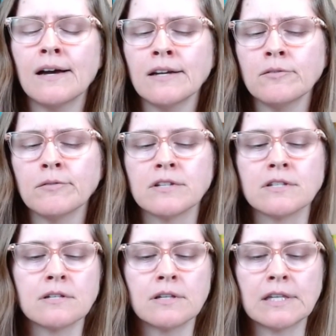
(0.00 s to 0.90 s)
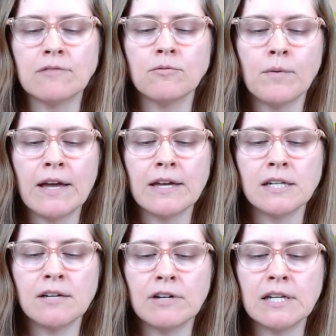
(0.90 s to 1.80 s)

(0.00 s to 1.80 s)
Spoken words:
I don't want to give away any of it.